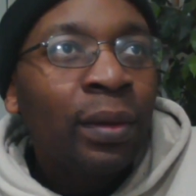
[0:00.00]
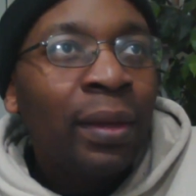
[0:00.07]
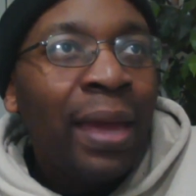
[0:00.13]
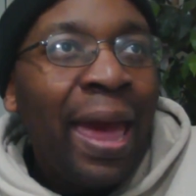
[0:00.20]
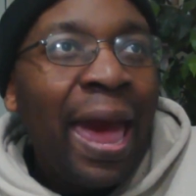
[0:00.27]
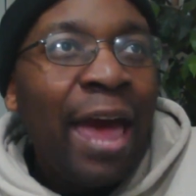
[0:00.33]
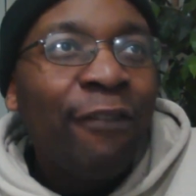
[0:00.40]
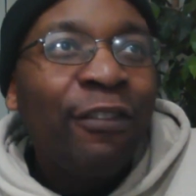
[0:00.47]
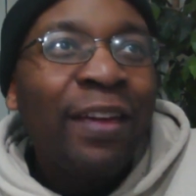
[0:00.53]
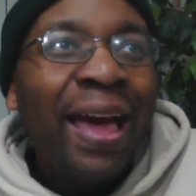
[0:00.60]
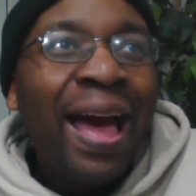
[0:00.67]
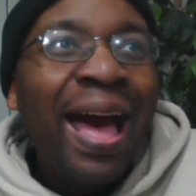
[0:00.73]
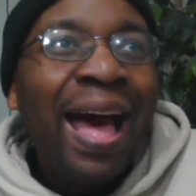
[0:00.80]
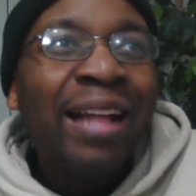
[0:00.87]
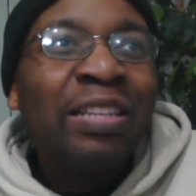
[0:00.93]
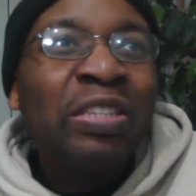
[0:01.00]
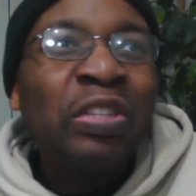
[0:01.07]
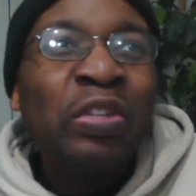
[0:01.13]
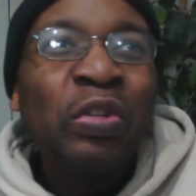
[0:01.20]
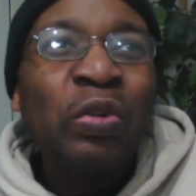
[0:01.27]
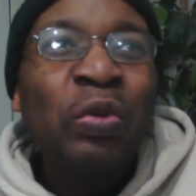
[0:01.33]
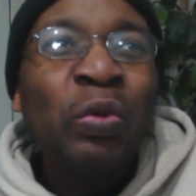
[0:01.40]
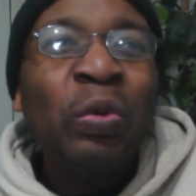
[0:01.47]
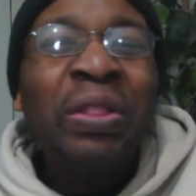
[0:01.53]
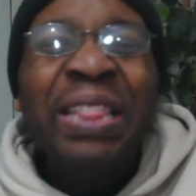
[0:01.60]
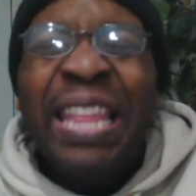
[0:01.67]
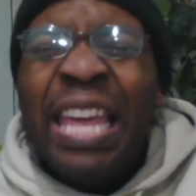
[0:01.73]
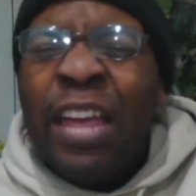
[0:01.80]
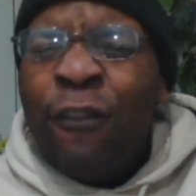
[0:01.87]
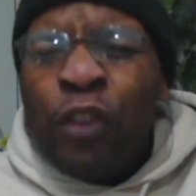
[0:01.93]
have God to
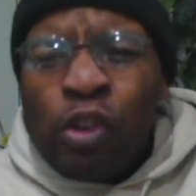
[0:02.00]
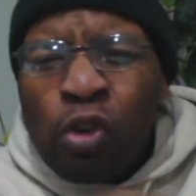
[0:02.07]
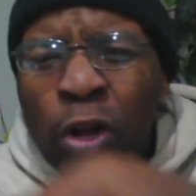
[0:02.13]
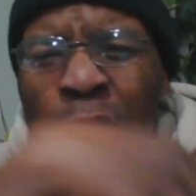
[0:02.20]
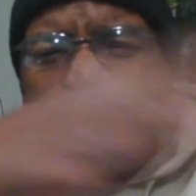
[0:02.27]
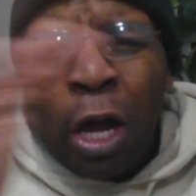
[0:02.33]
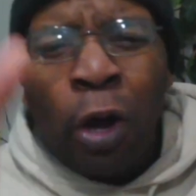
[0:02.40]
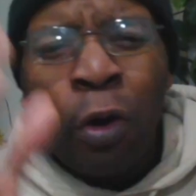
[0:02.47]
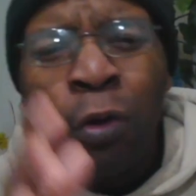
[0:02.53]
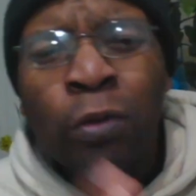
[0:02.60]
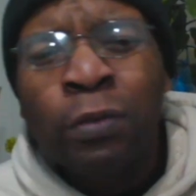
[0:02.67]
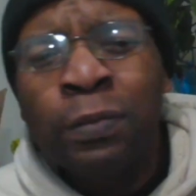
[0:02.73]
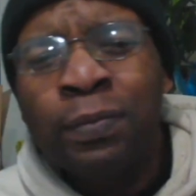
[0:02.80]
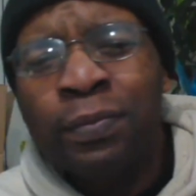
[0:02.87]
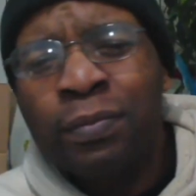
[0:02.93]
leave you alone,